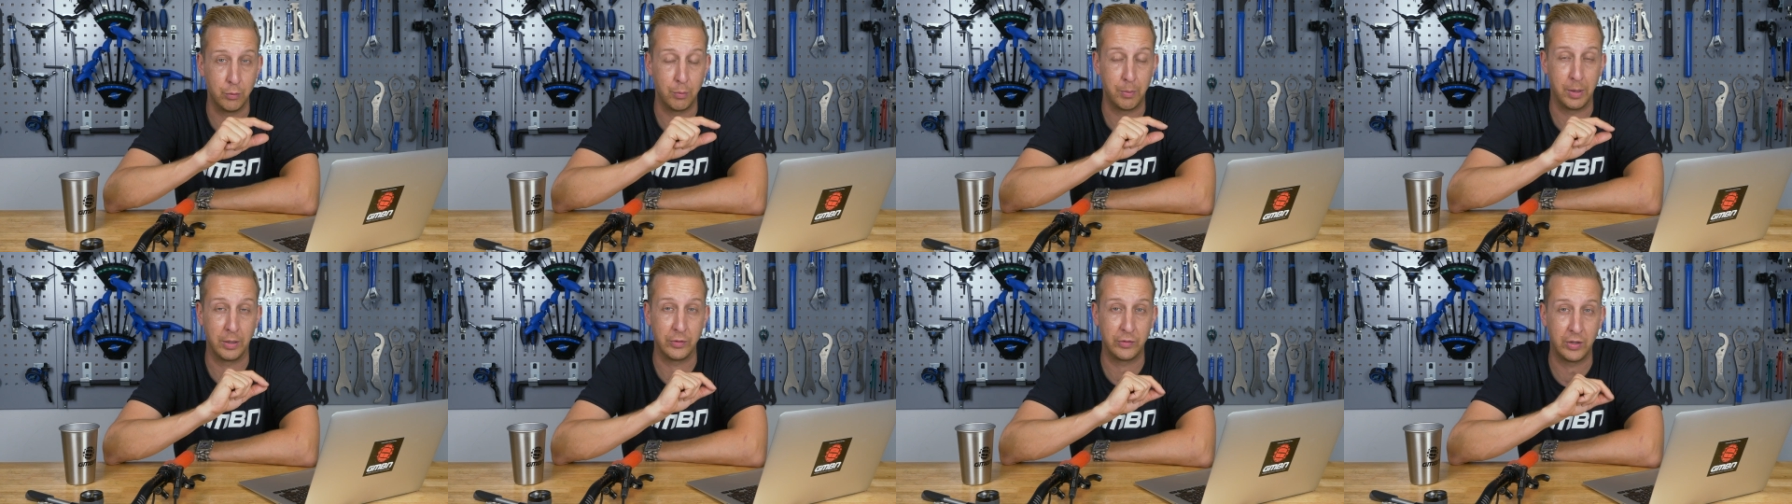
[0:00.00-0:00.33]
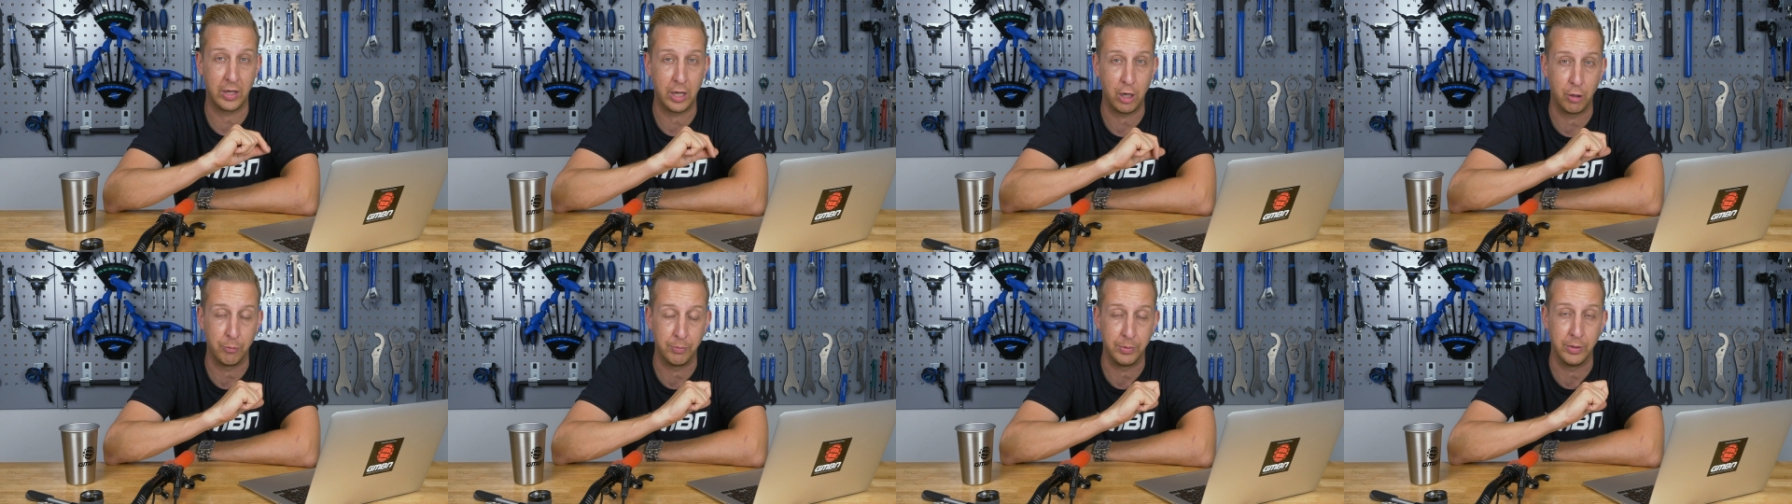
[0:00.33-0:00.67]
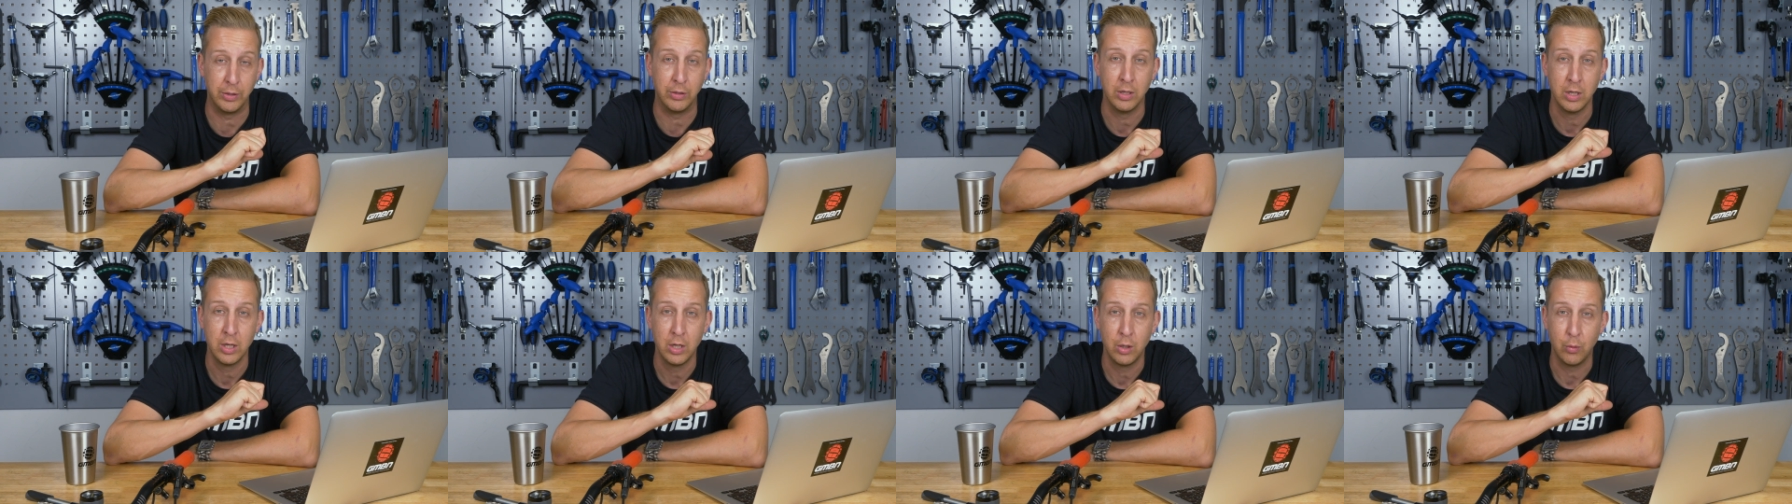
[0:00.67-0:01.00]
will be able to help
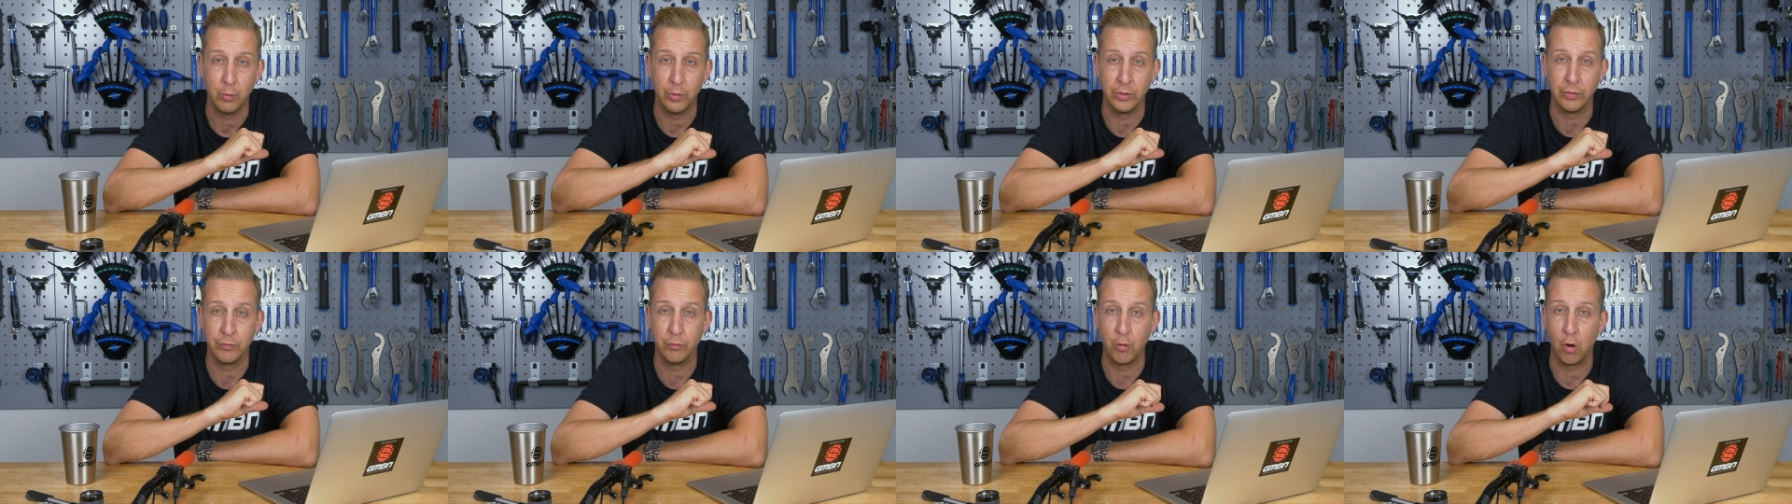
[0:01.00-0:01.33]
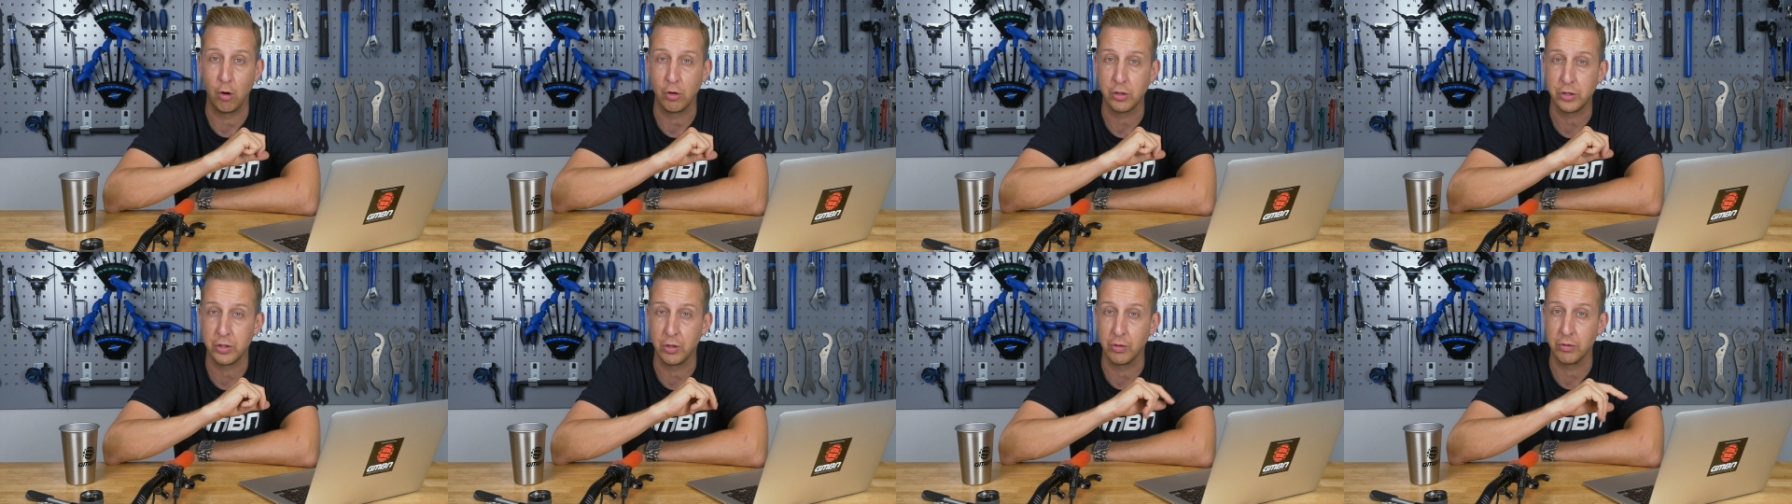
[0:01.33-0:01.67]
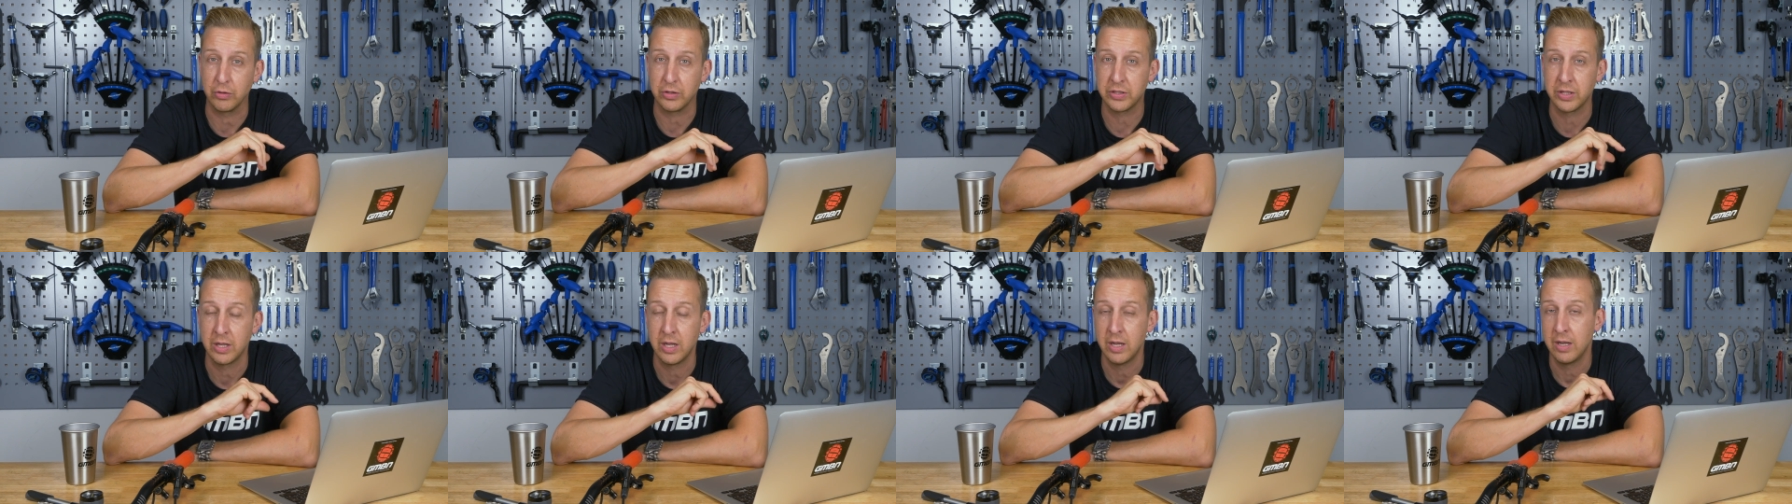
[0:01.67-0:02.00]
you with
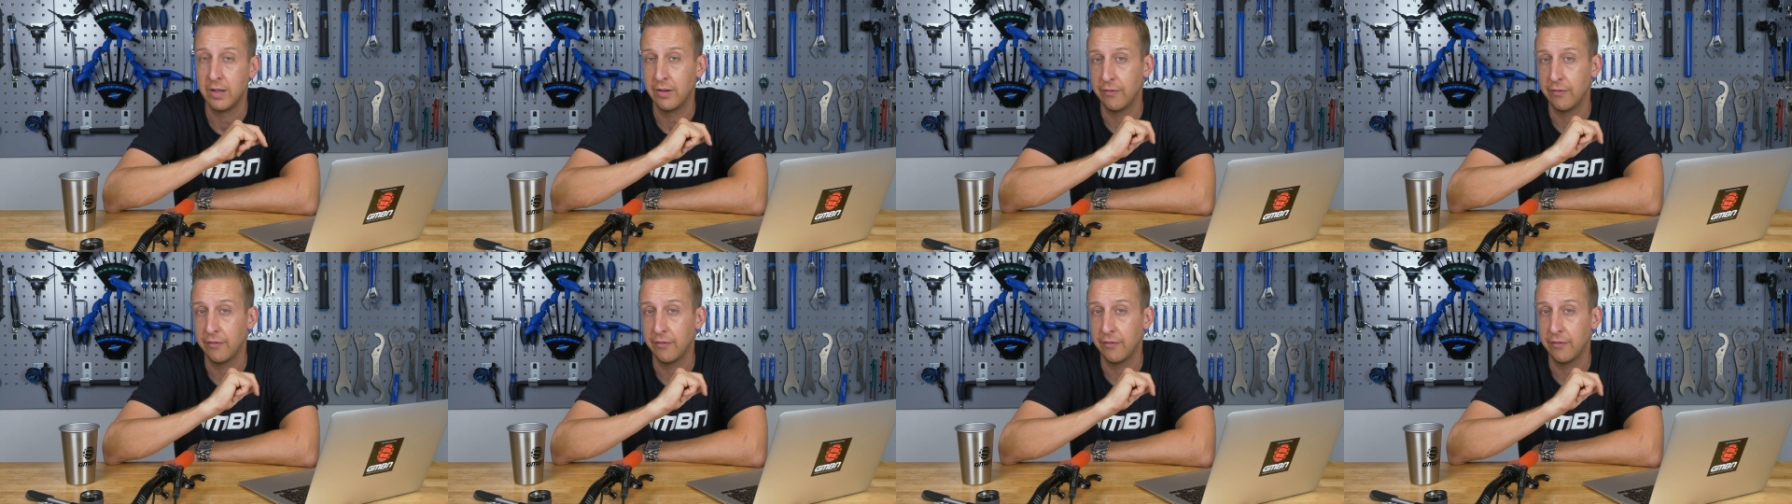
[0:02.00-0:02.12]
RockShox.